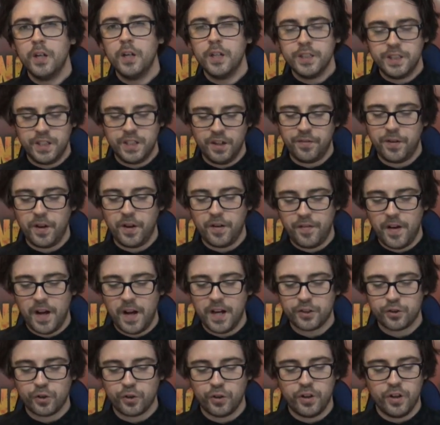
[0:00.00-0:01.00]
different
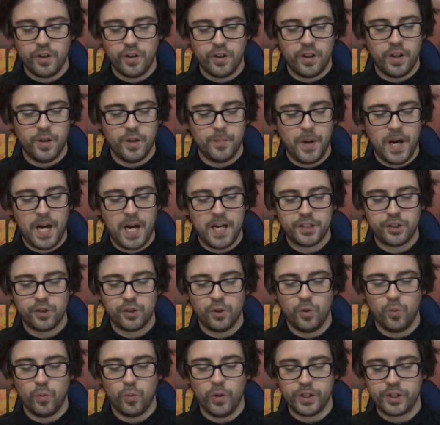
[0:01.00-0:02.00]
effects on the
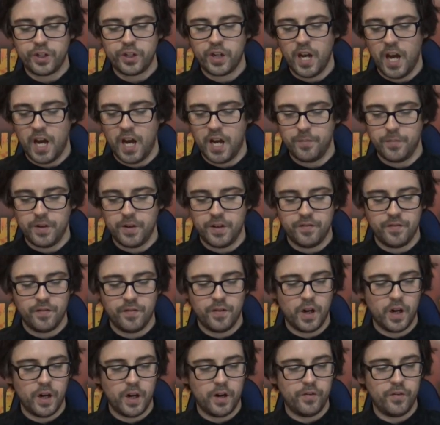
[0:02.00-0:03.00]
battle, which can be
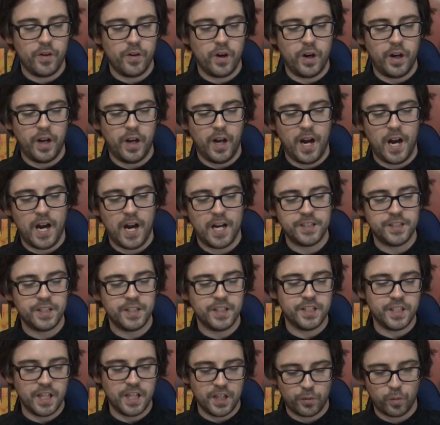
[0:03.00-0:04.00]
very, very
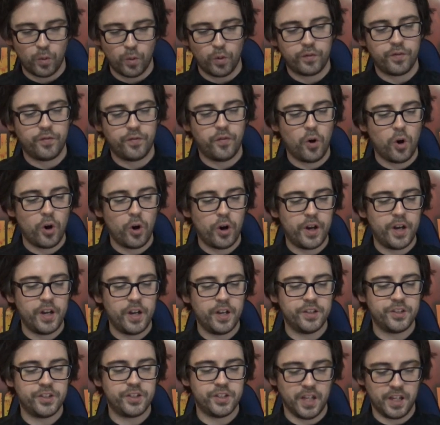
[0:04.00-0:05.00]
handy. Death World
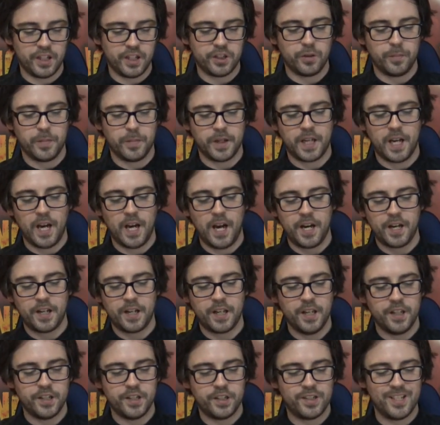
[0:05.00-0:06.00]
Forest, Sector
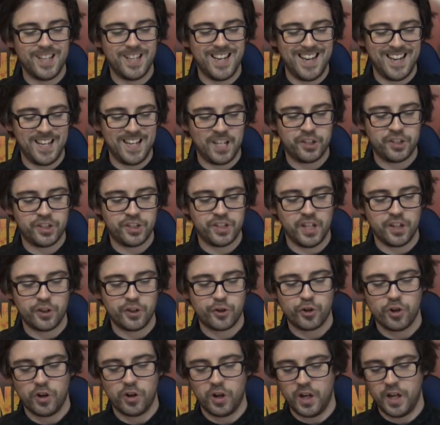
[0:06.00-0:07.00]
Mechanicus,
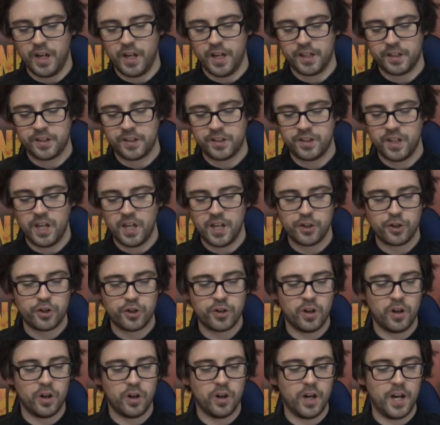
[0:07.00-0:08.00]
etc,
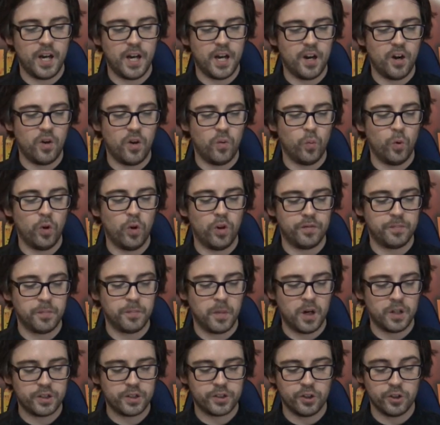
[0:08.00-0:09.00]
etc, Wall of
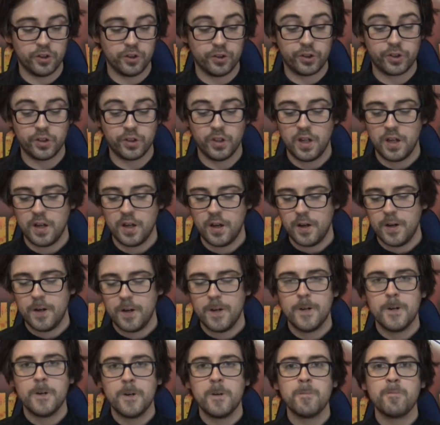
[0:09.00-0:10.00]
Martyrs.
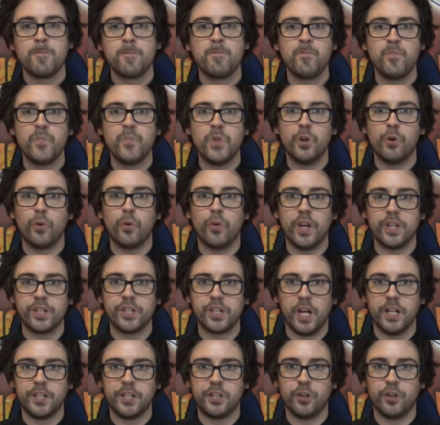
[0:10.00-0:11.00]
You know, this
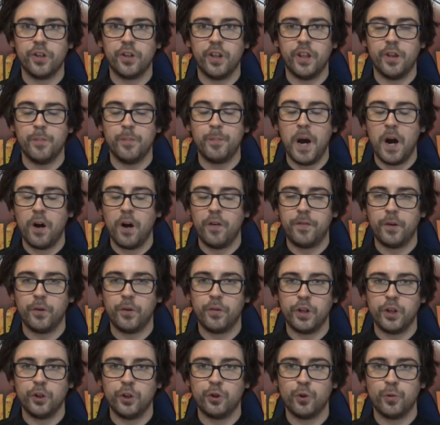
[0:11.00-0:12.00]
idea that the battlefield
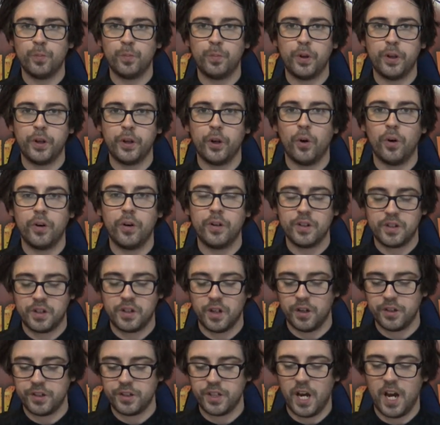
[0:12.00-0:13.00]
that you do play on
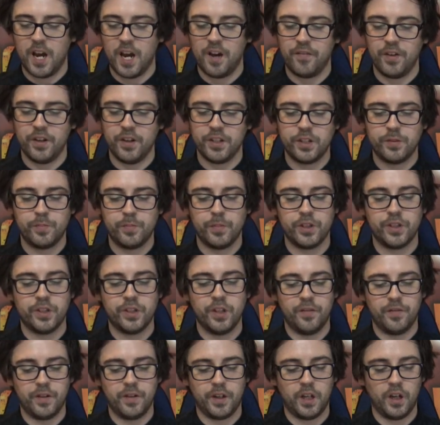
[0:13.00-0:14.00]
does have a
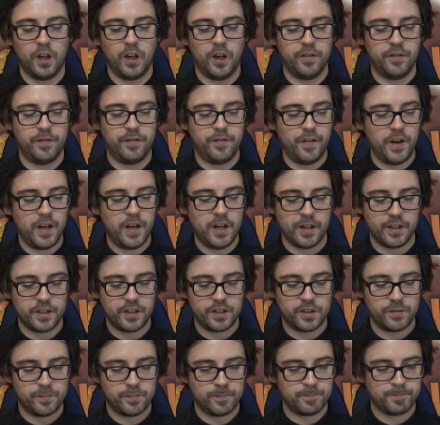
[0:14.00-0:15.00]
specific
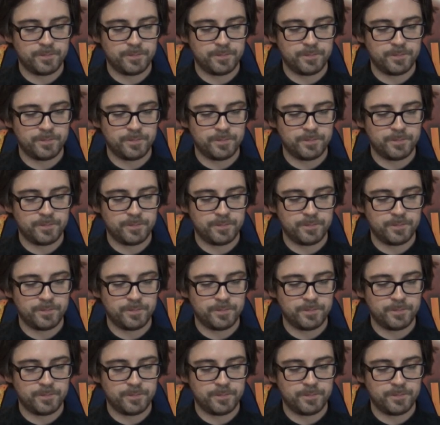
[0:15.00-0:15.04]
effect.